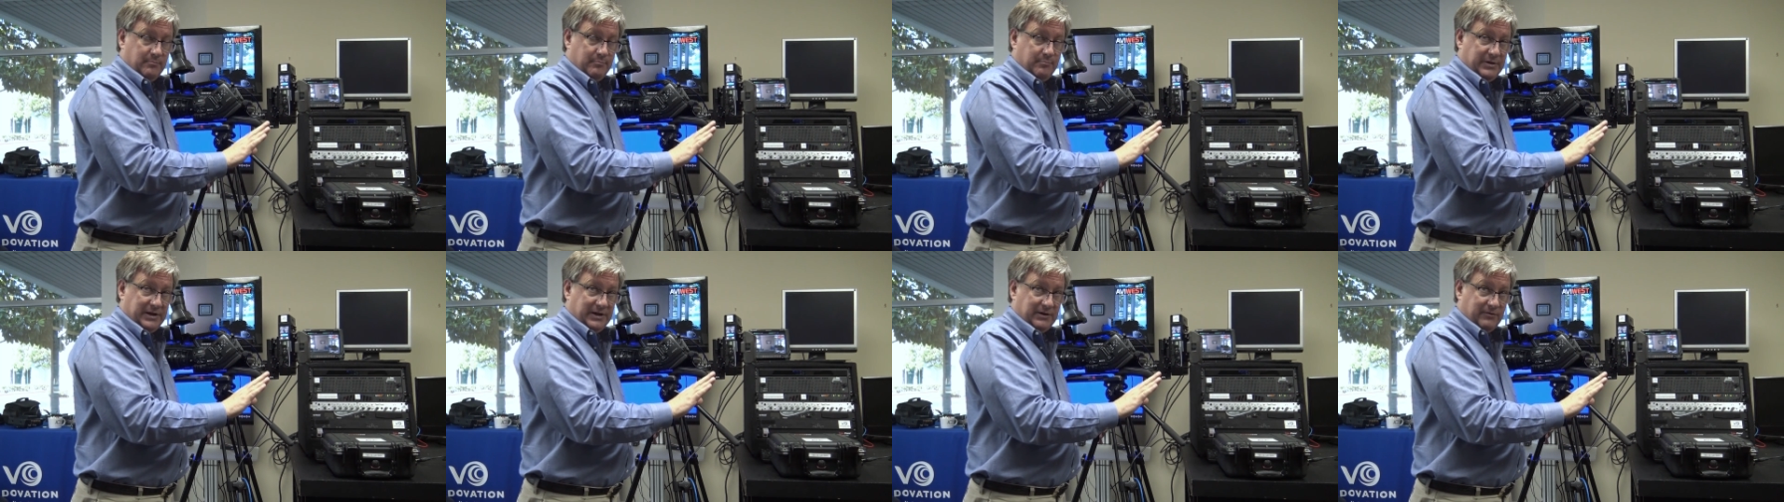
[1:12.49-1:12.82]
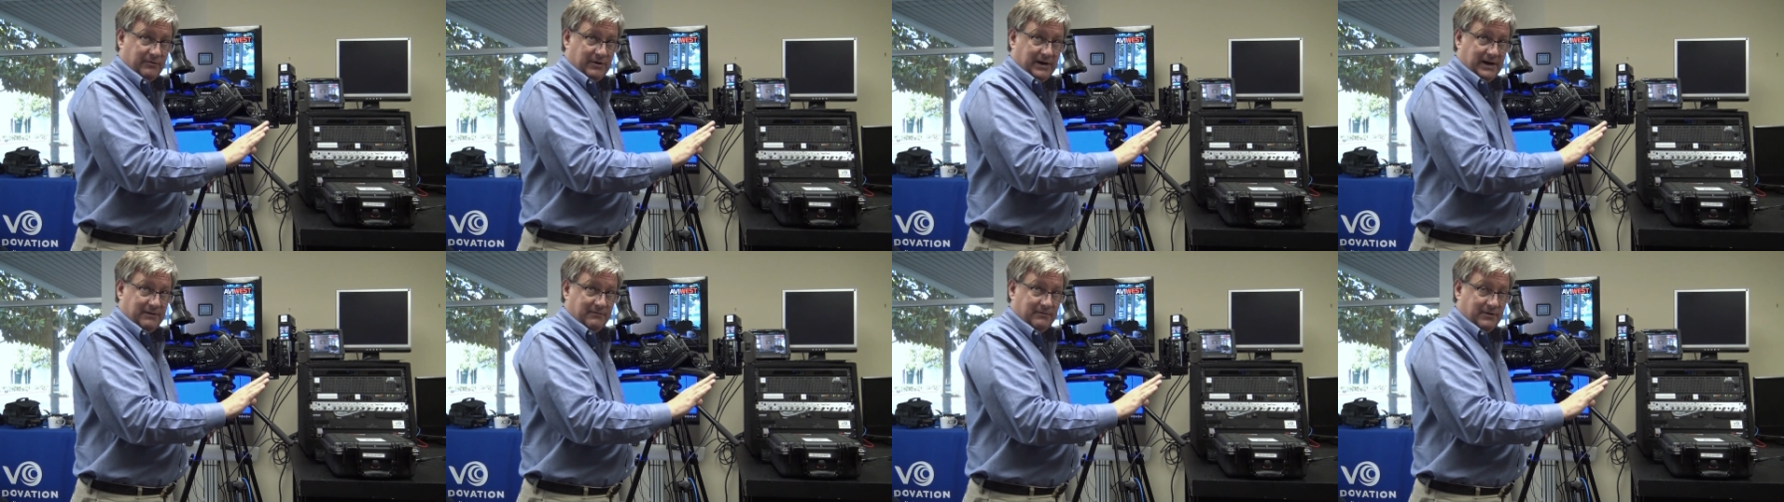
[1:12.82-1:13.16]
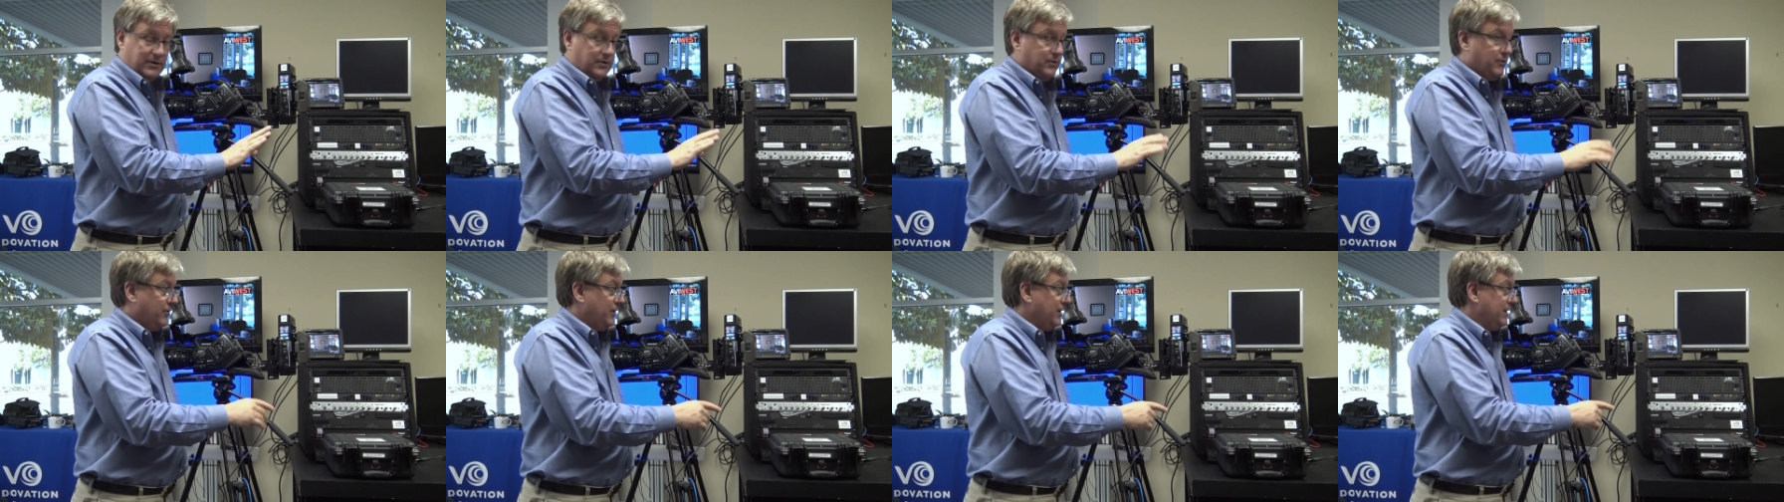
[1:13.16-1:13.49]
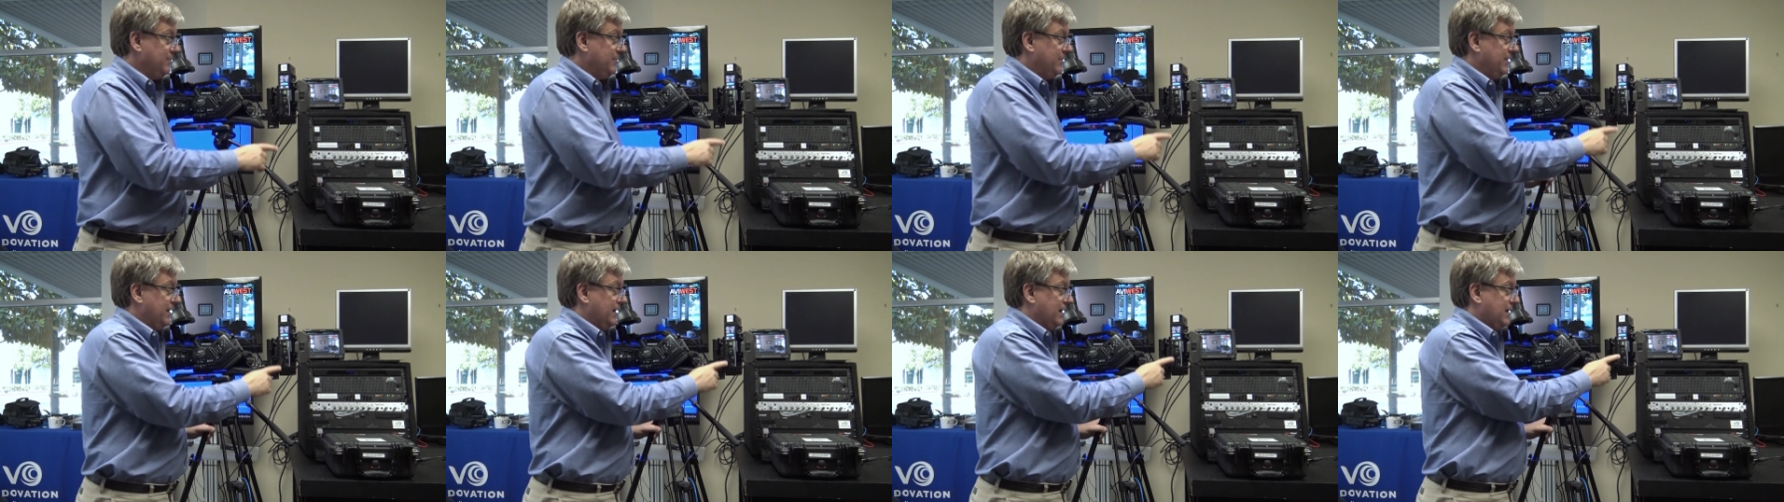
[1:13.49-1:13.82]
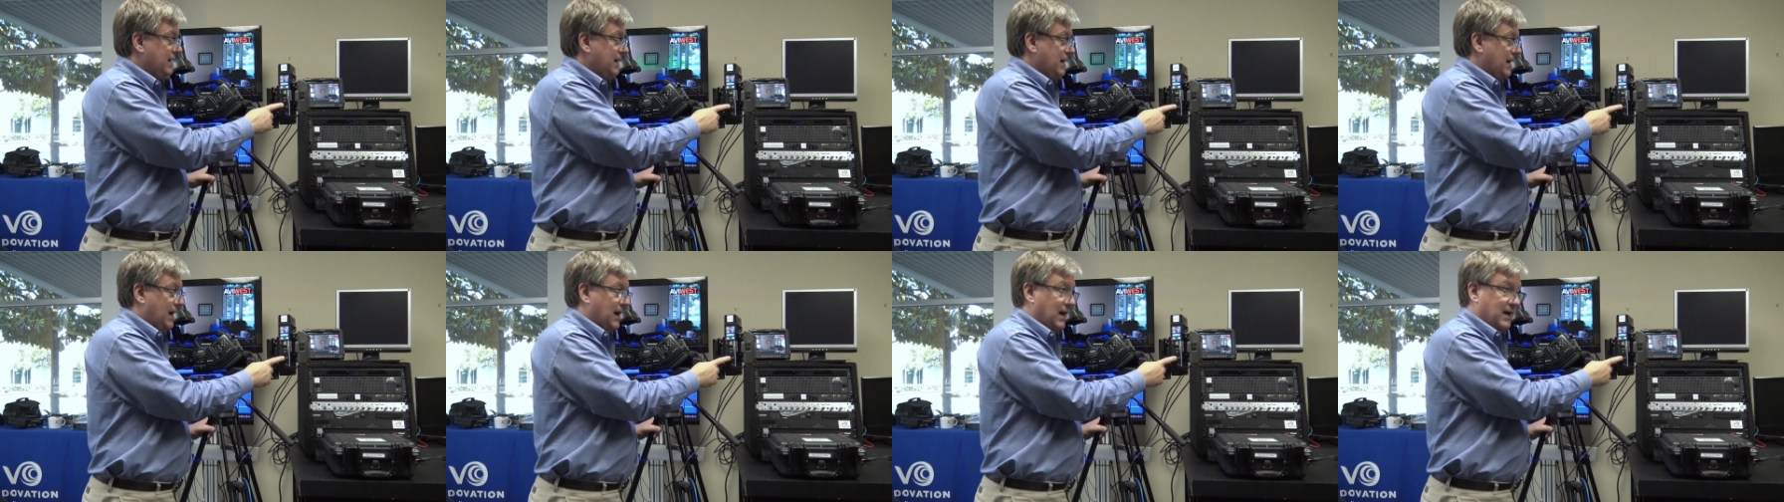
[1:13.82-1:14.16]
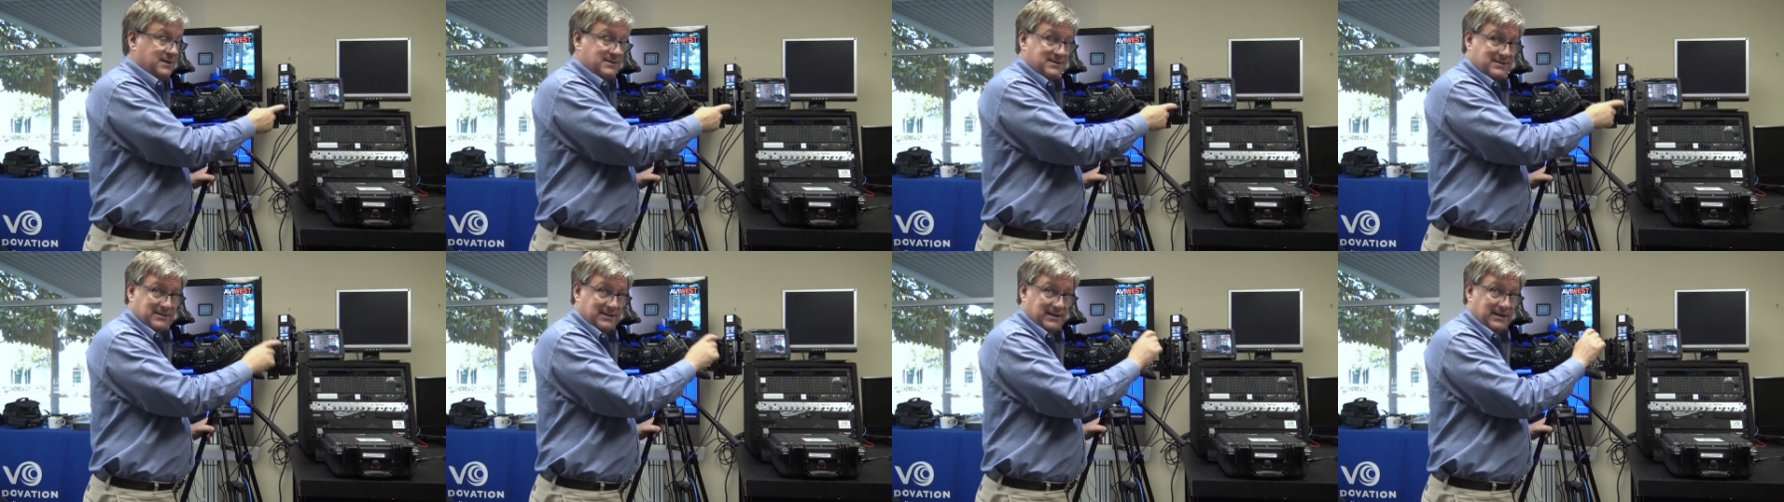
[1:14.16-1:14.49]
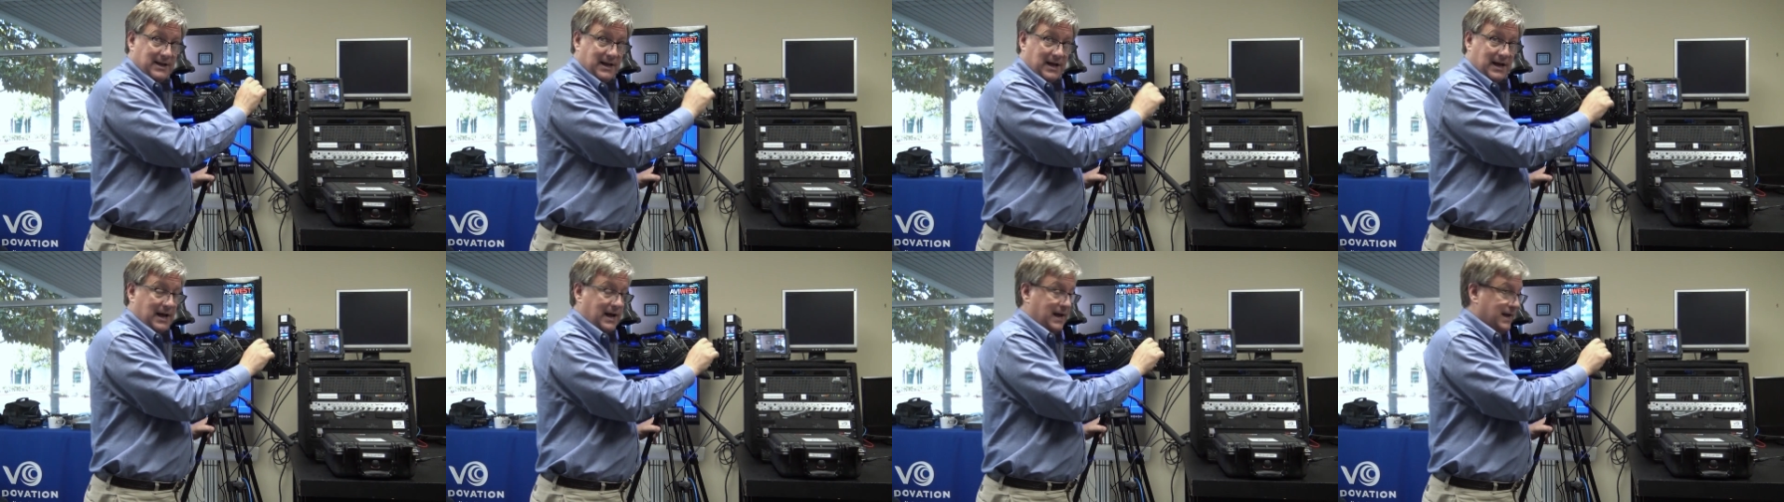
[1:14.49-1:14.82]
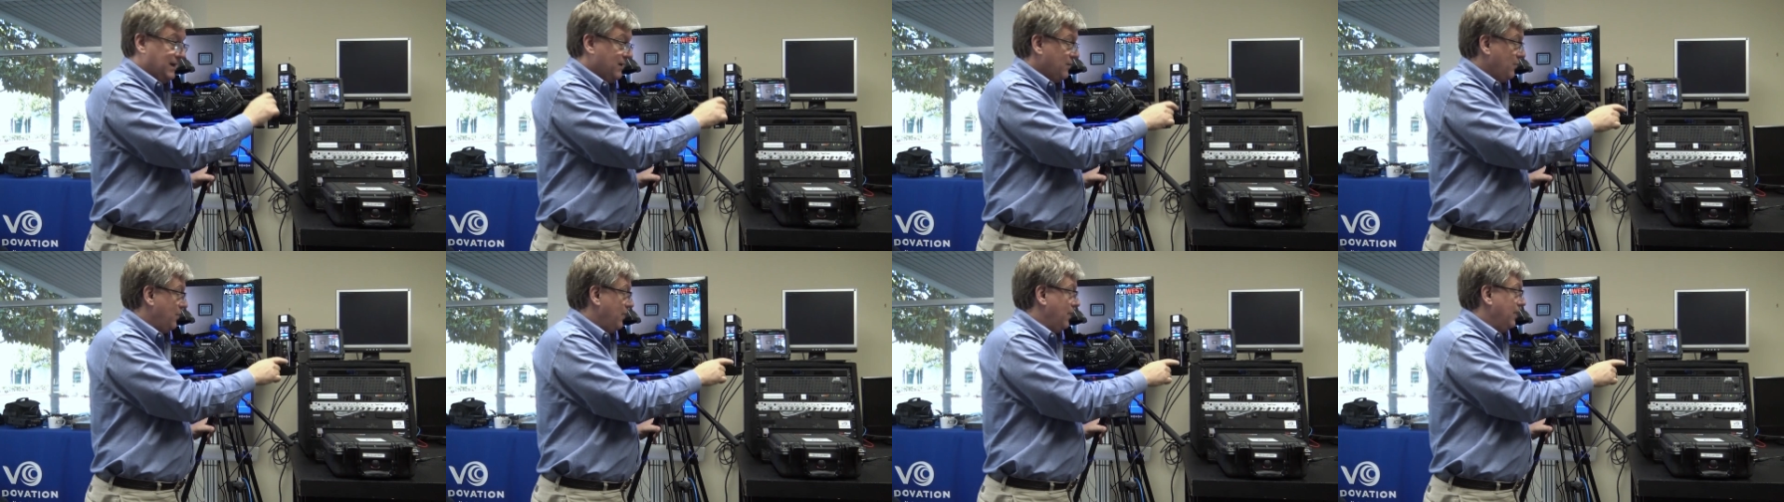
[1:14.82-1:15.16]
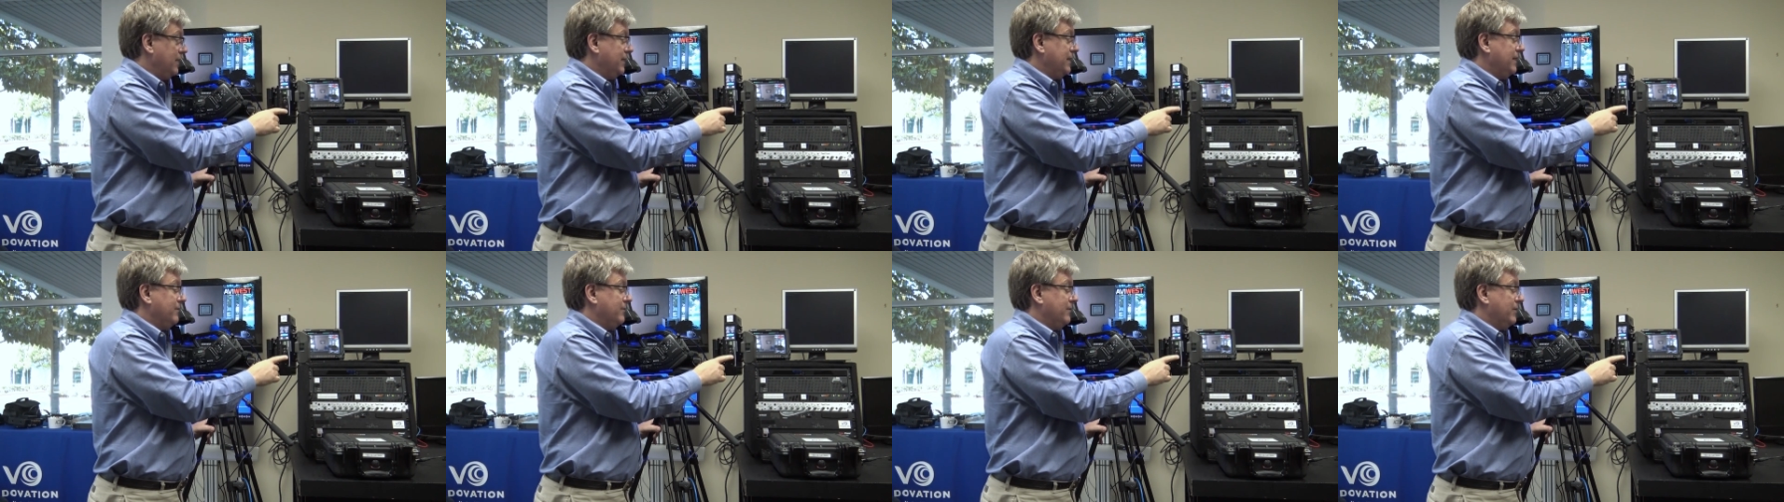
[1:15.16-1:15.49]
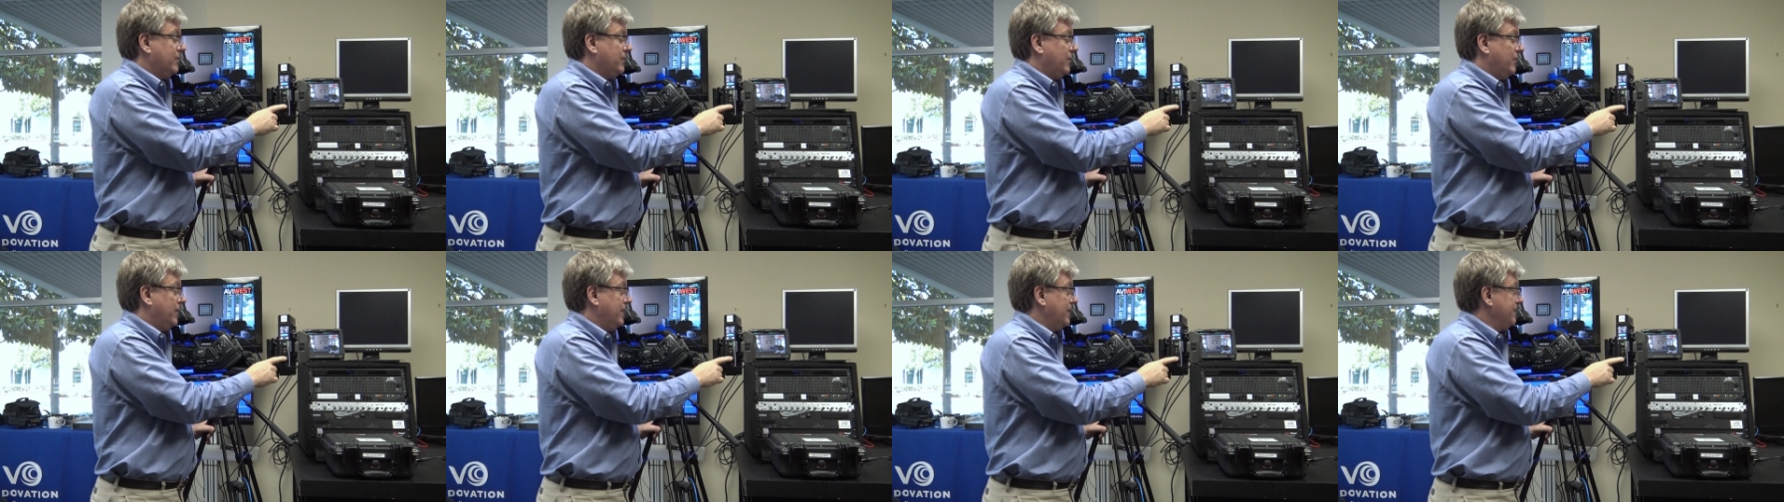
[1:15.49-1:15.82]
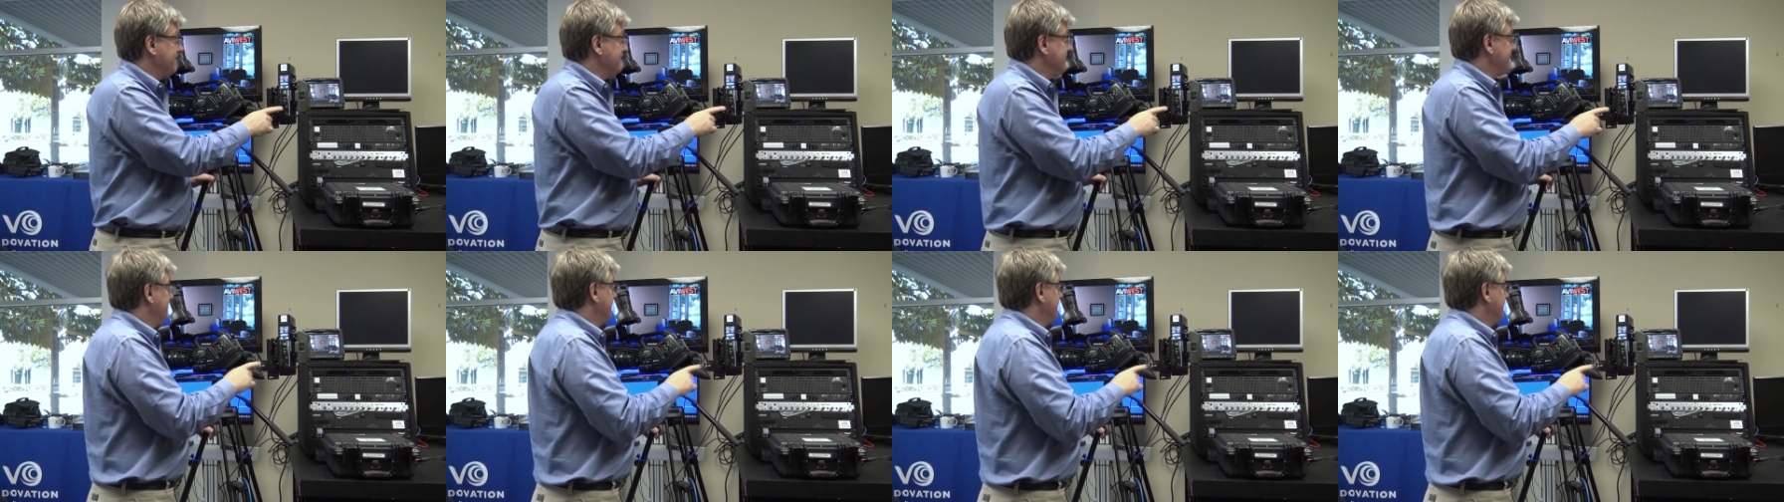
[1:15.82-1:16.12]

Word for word: bit rate recording, but a constant high quality recording.